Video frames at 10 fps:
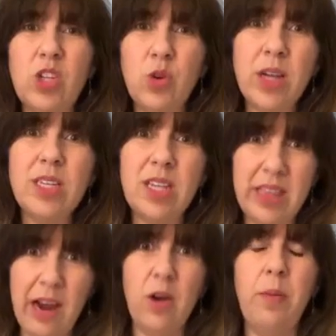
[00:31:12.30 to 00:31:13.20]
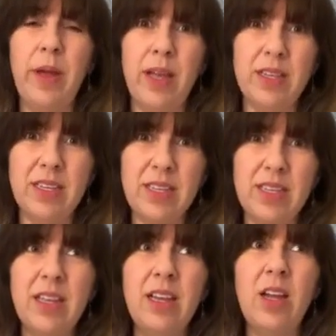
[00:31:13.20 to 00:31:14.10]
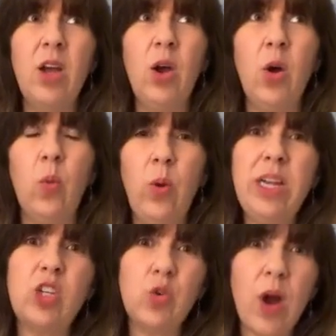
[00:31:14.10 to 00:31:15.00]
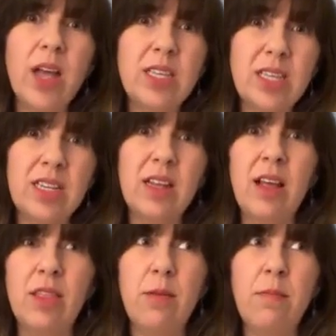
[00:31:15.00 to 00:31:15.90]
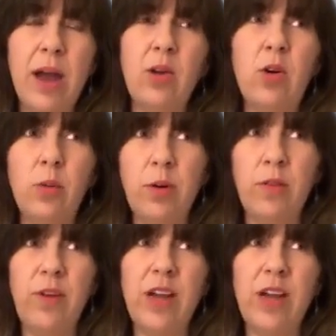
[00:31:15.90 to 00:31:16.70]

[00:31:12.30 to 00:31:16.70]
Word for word: we trust therapists, we trust the medical